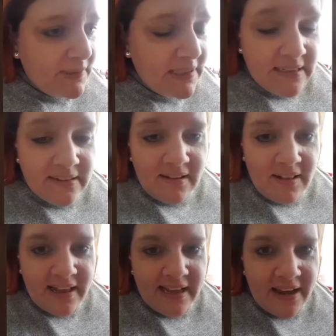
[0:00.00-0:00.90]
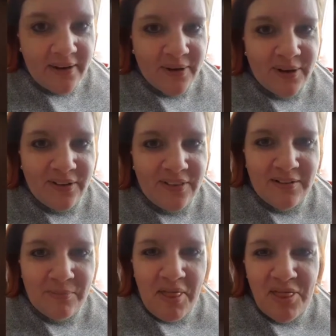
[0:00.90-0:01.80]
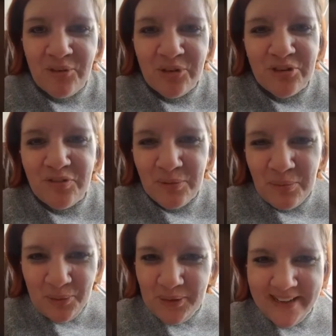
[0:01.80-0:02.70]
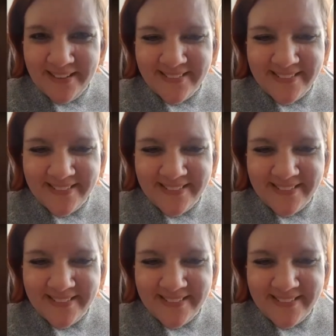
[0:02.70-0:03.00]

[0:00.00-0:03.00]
Yeah, so there you go. There's my thought for the morning.